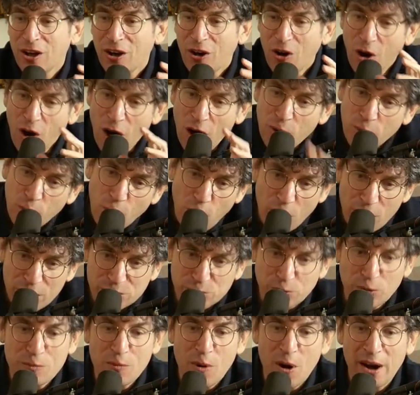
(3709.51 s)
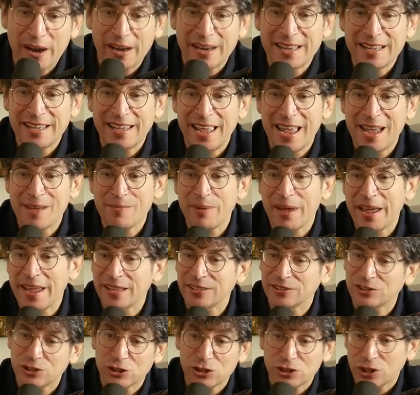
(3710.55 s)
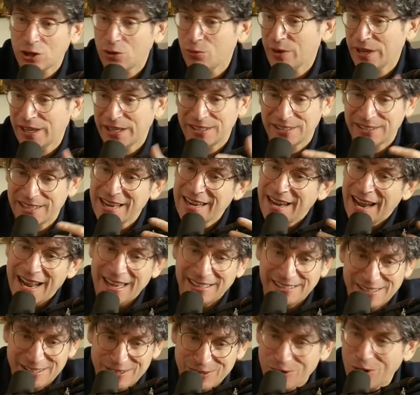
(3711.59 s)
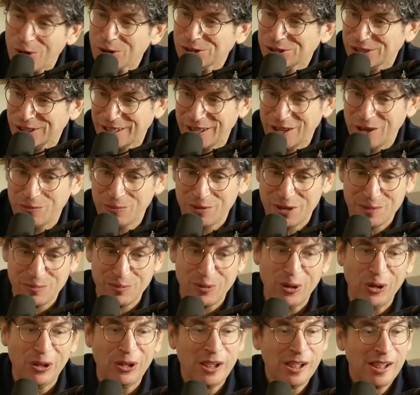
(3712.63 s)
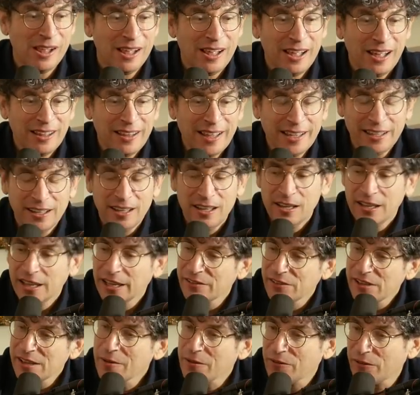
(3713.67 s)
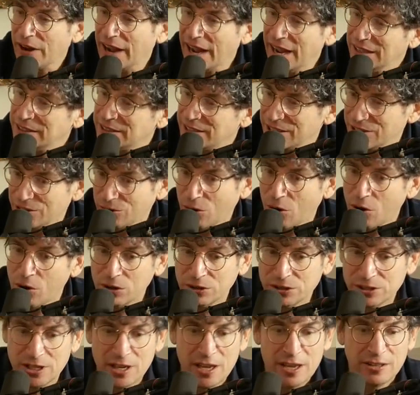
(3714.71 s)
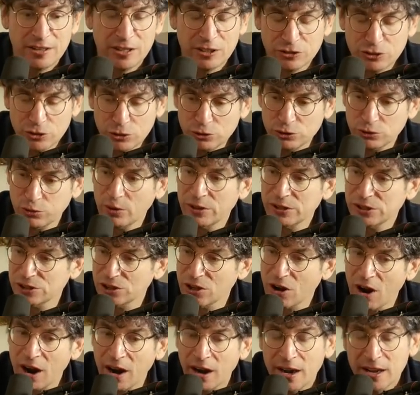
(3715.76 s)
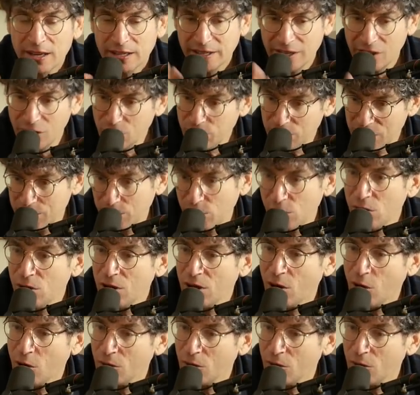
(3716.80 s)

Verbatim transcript: yeah. All wars were marketing campaigns just so we could send 18 year olds to kill people. Yeah. Like, like if you think of it, for 18 year olds, the two choices are kill people